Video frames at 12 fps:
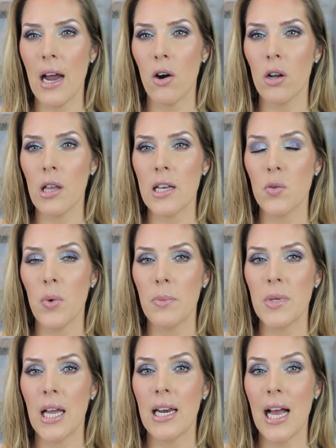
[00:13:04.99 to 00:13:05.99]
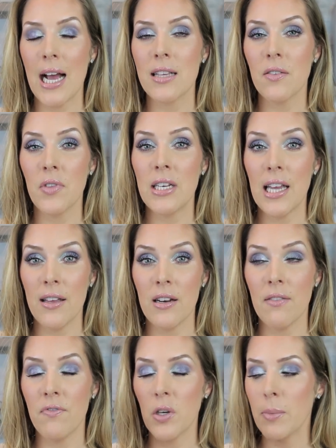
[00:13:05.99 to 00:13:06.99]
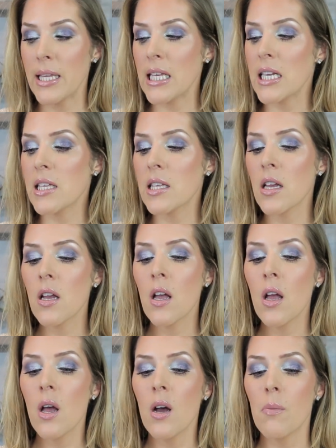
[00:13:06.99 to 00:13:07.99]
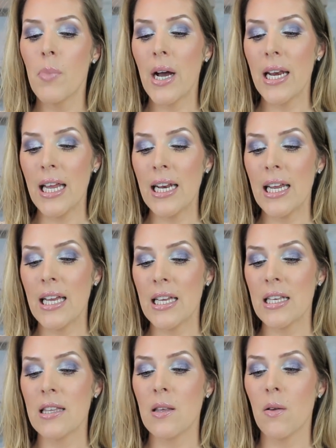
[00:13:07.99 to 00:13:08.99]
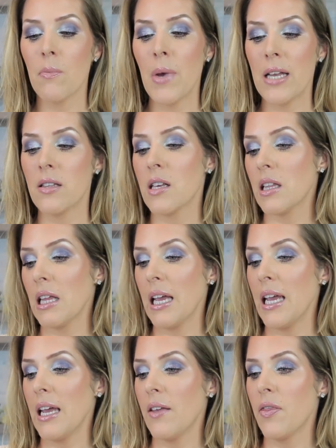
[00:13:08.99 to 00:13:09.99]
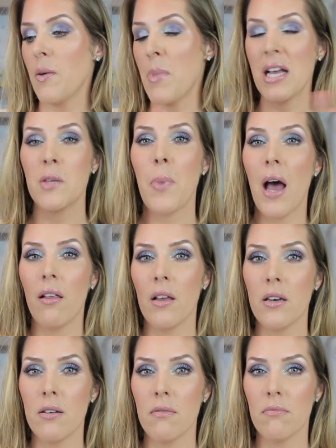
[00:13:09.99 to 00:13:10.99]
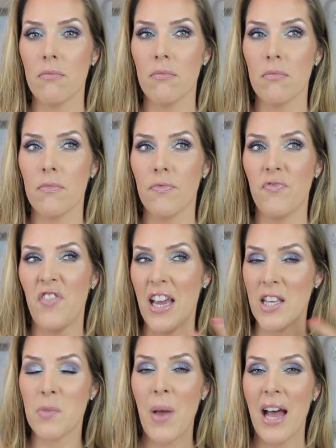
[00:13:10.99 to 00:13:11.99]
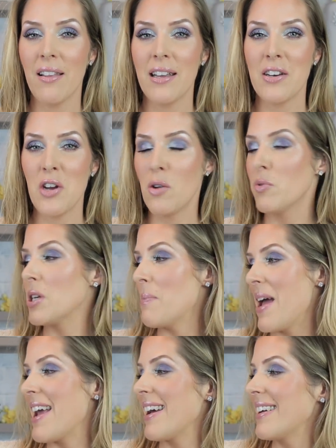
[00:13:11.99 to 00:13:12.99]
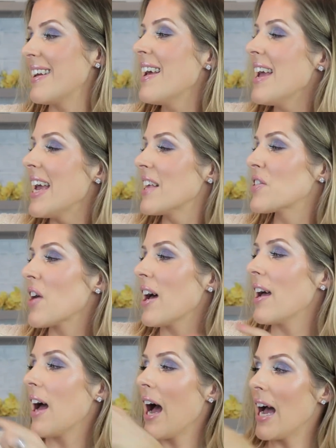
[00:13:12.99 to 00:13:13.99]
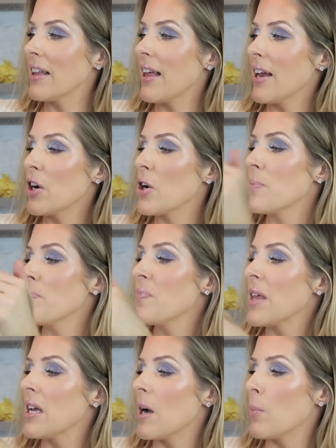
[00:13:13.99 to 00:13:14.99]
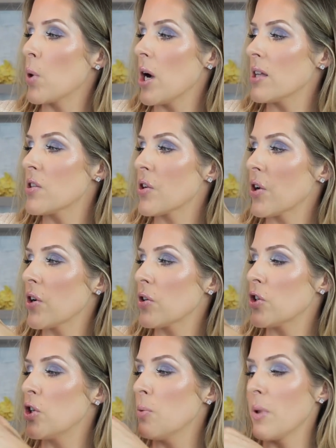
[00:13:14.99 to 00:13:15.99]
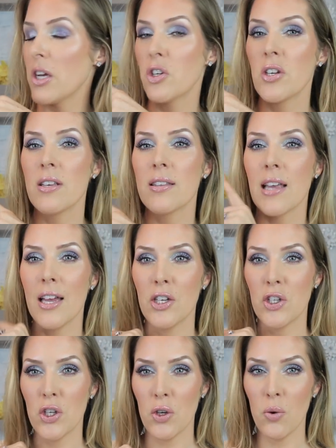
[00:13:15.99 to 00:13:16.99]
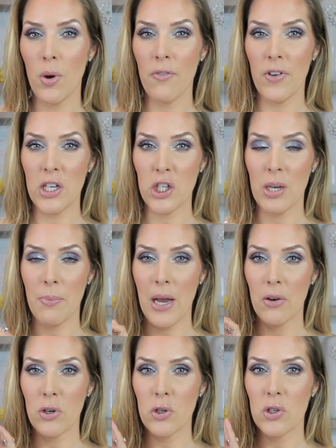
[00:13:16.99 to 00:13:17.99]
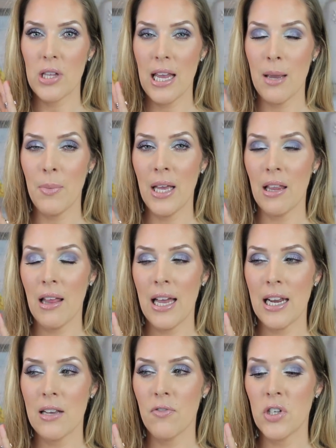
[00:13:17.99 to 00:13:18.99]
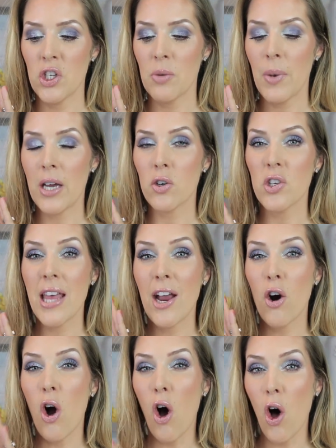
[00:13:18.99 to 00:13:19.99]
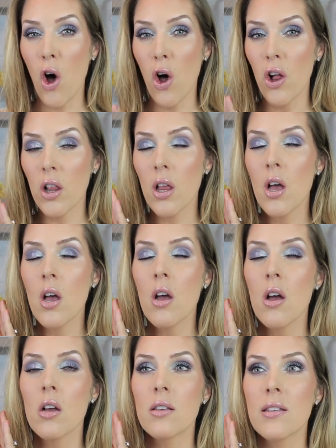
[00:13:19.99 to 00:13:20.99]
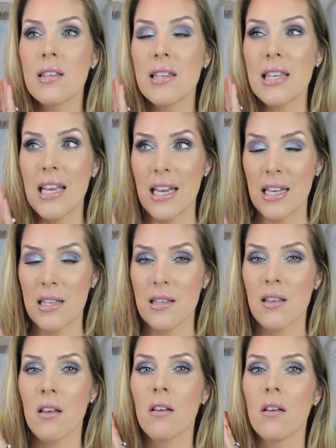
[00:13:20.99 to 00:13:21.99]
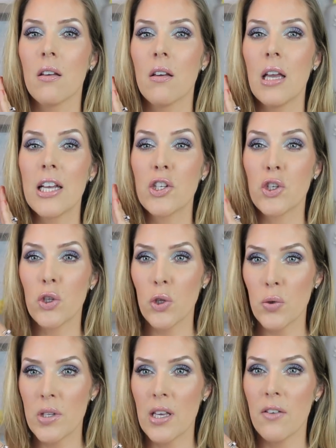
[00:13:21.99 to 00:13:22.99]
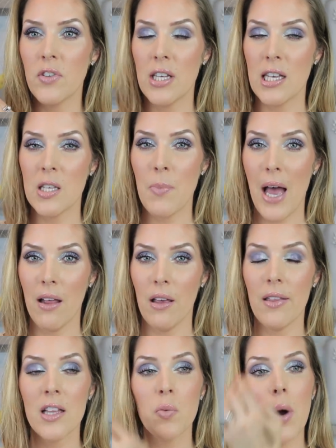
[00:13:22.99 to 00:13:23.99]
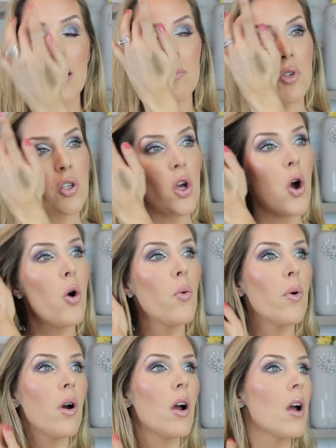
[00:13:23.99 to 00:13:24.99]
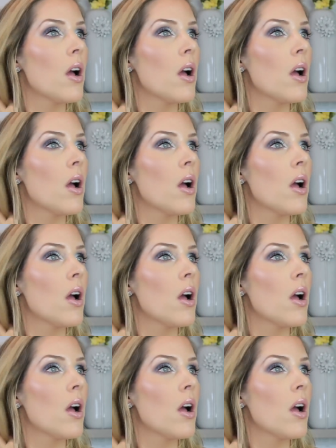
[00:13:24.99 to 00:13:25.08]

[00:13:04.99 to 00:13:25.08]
the Hourglass website as of the day that I'm filming this. But it is basically the best palette face palette known to man. It's got a highlighter, a bronzer, two blushes, and two finishing powders, the ambient lighting finishing powders. They are all six exclusive to this palette. That's why I'm so